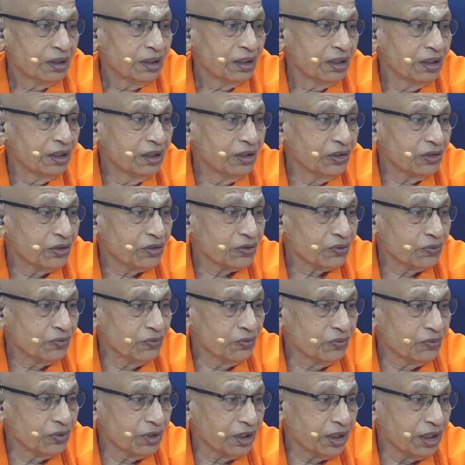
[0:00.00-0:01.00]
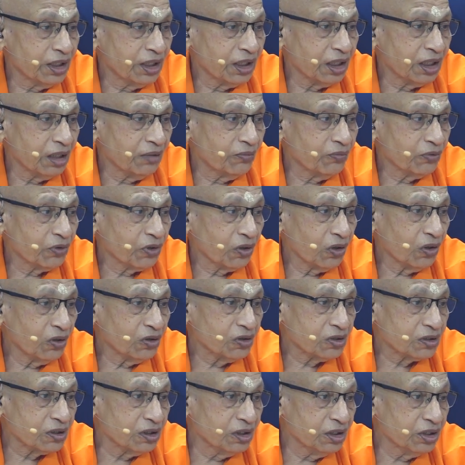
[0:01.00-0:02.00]
It is true that I am
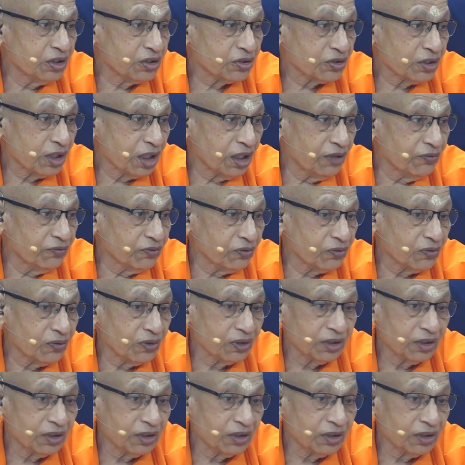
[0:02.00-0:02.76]
constantly striving to